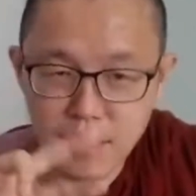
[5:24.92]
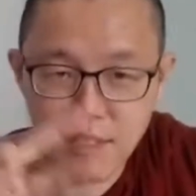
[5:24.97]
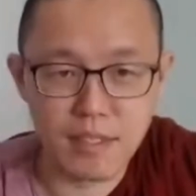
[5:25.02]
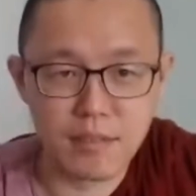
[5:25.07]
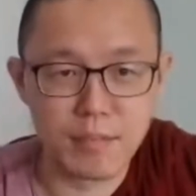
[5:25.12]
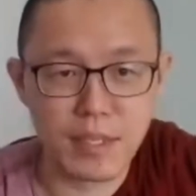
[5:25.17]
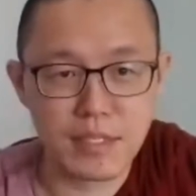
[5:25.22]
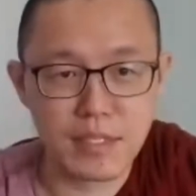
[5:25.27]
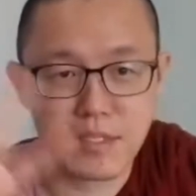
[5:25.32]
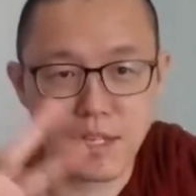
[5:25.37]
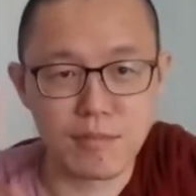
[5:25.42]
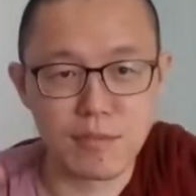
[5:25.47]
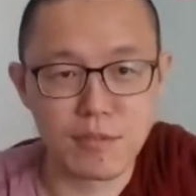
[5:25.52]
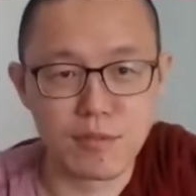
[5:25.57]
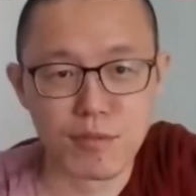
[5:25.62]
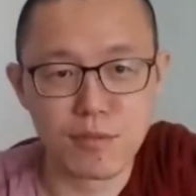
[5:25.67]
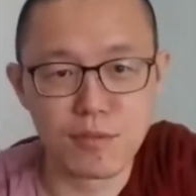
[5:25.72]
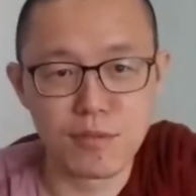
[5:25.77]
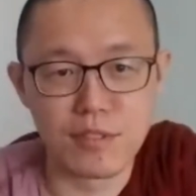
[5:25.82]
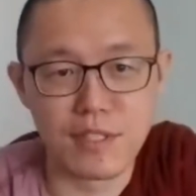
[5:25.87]
mix up
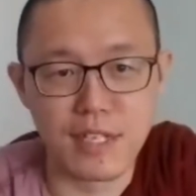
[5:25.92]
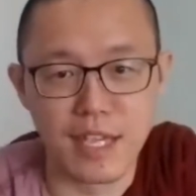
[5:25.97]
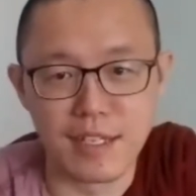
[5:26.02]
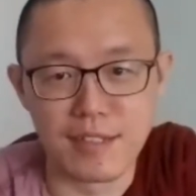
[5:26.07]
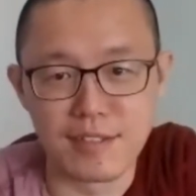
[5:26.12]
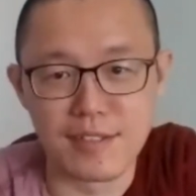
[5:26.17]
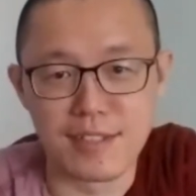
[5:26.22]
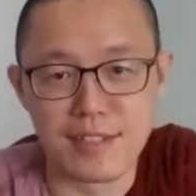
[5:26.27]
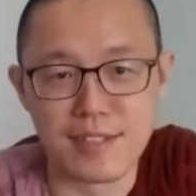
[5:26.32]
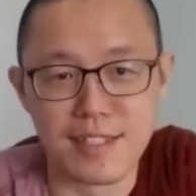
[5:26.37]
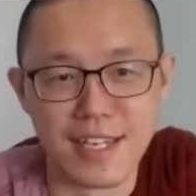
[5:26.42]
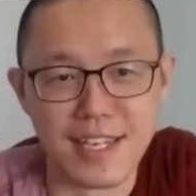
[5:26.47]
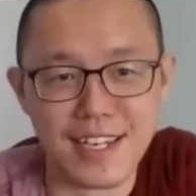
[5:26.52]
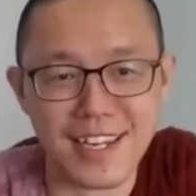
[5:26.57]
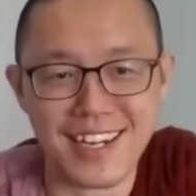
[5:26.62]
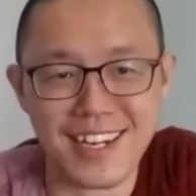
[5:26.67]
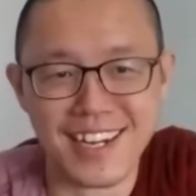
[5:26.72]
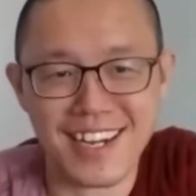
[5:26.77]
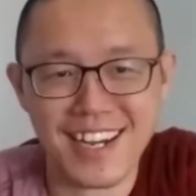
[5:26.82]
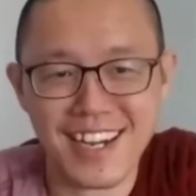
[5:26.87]
two cases.
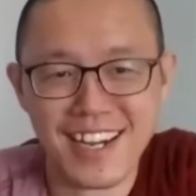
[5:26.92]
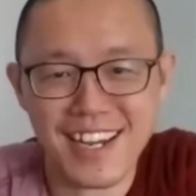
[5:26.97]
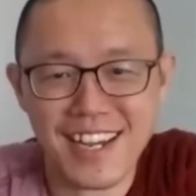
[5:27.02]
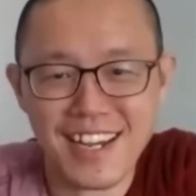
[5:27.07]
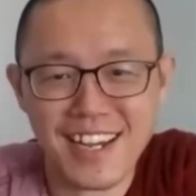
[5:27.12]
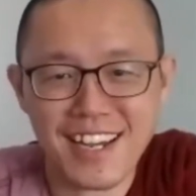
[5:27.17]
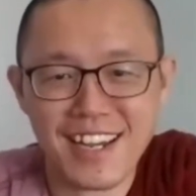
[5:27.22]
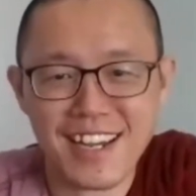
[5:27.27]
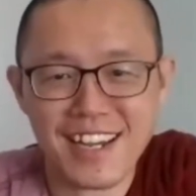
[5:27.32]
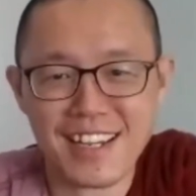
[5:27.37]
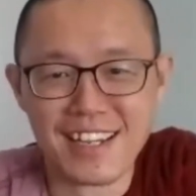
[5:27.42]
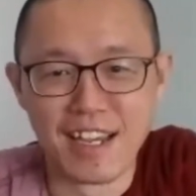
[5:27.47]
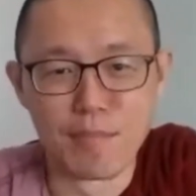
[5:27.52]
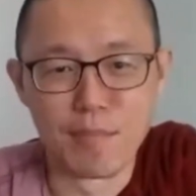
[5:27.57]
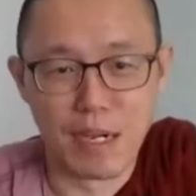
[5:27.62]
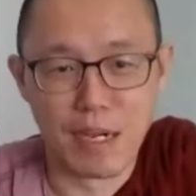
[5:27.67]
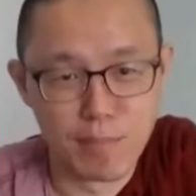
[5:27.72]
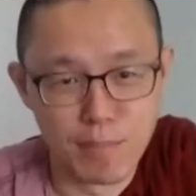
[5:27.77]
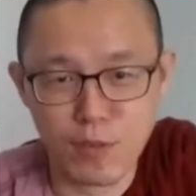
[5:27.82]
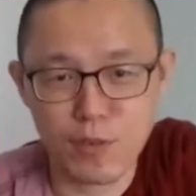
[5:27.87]
Yeah,
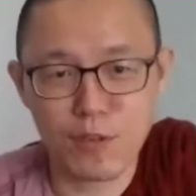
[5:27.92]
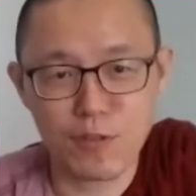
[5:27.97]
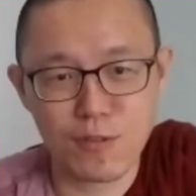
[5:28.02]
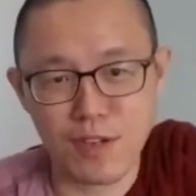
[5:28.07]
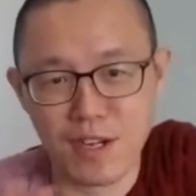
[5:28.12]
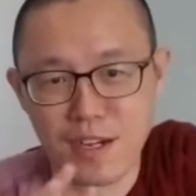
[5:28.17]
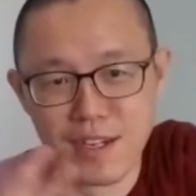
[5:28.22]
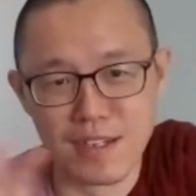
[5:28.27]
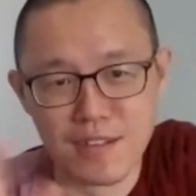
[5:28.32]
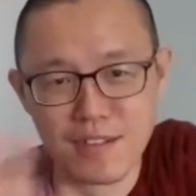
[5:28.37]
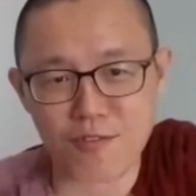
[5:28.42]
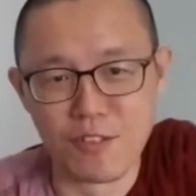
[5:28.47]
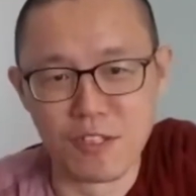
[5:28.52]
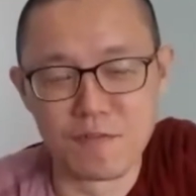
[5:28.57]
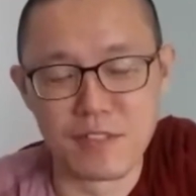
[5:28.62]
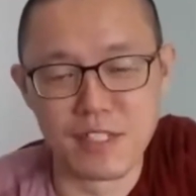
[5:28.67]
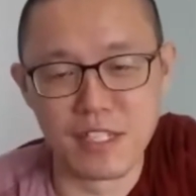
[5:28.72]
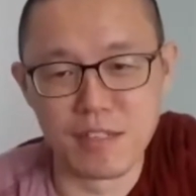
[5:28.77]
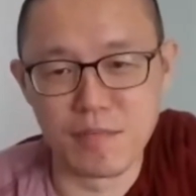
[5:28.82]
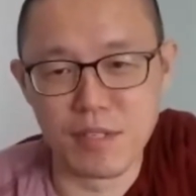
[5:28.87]
but both are with
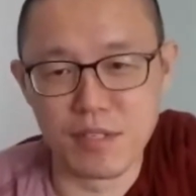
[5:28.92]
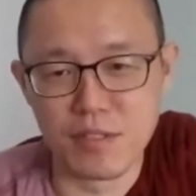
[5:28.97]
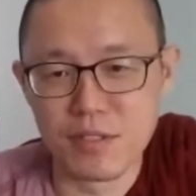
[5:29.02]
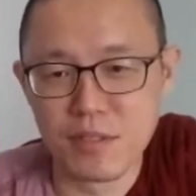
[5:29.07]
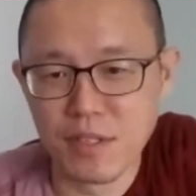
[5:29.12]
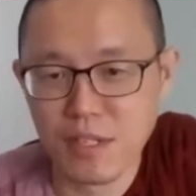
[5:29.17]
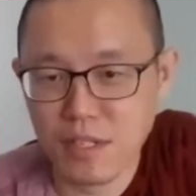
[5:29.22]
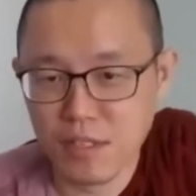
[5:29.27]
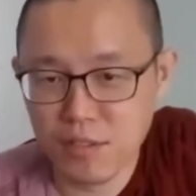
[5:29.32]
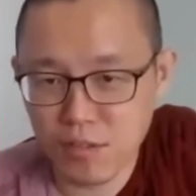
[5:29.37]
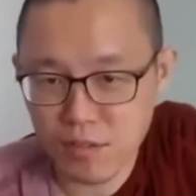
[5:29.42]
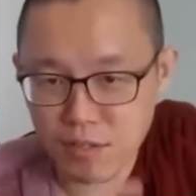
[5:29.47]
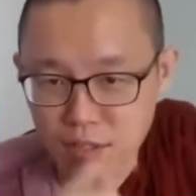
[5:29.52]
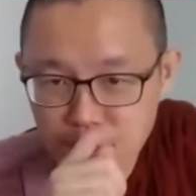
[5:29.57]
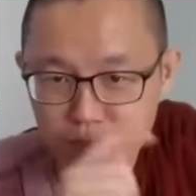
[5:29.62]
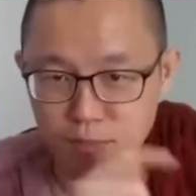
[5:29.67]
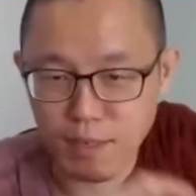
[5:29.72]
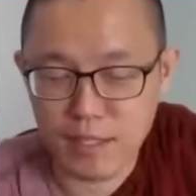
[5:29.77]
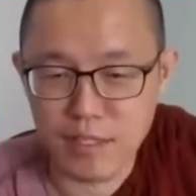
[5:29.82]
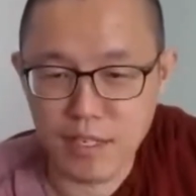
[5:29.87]
neighbors. So this
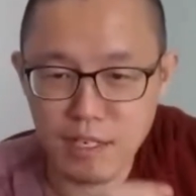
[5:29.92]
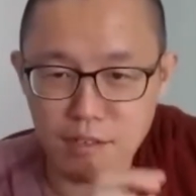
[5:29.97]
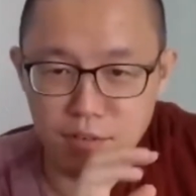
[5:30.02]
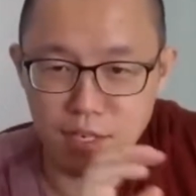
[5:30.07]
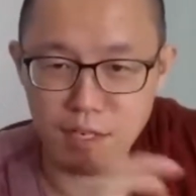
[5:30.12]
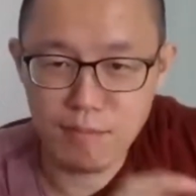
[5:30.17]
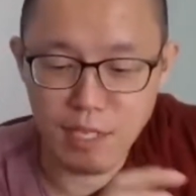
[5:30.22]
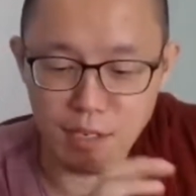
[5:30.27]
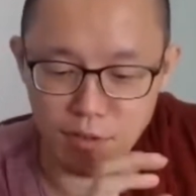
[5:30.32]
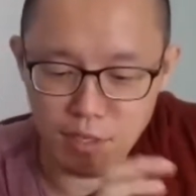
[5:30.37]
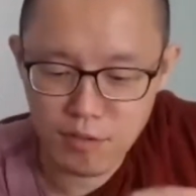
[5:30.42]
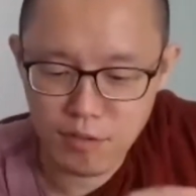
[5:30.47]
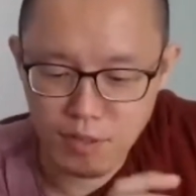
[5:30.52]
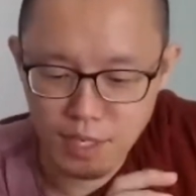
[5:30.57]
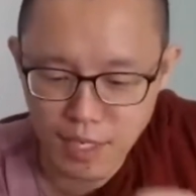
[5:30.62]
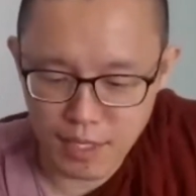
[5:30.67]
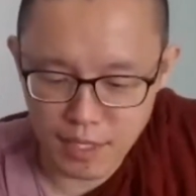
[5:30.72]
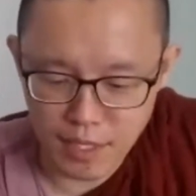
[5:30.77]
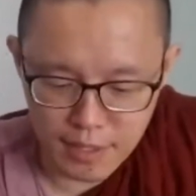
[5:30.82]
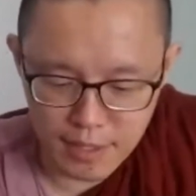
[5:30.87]
particular one I want to
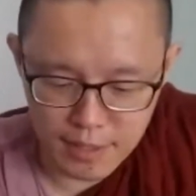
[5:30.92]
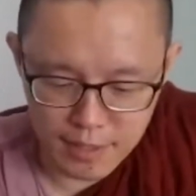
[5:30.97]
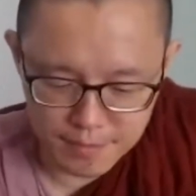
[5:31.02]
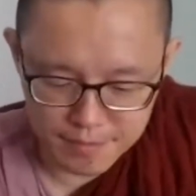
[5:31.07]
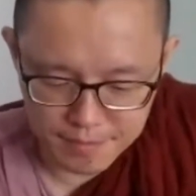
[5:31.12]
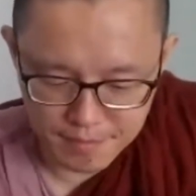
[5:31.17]
highlight